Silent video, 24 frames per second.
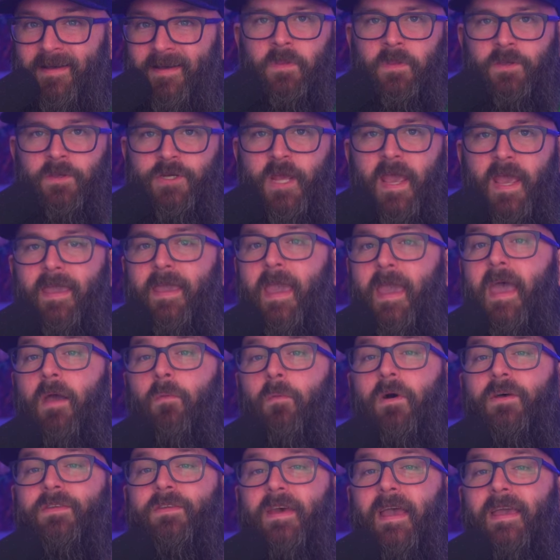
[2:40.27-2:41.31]
JK
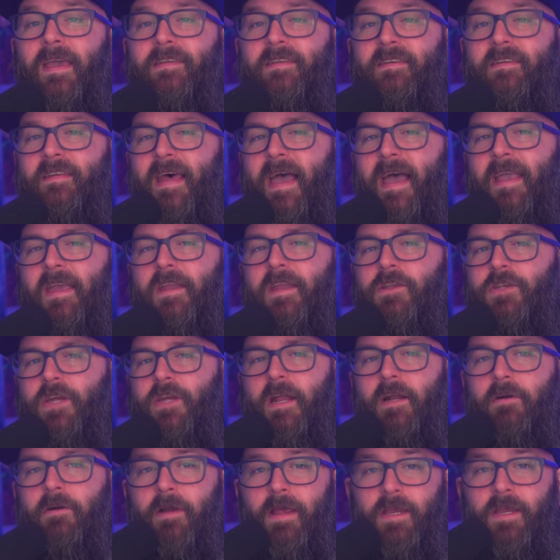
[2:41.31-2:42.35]
was a
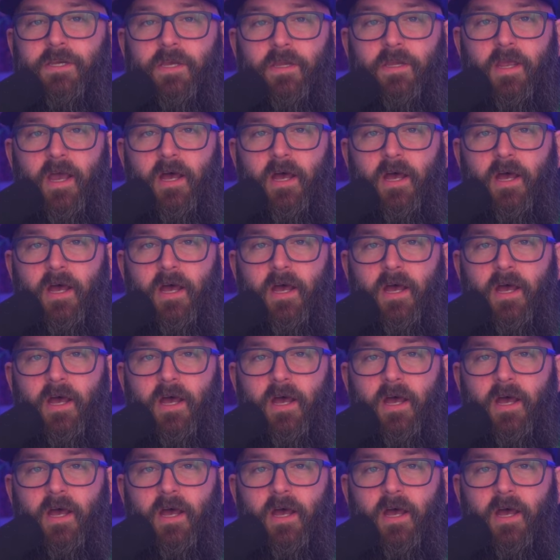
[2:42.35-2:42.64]
second-generation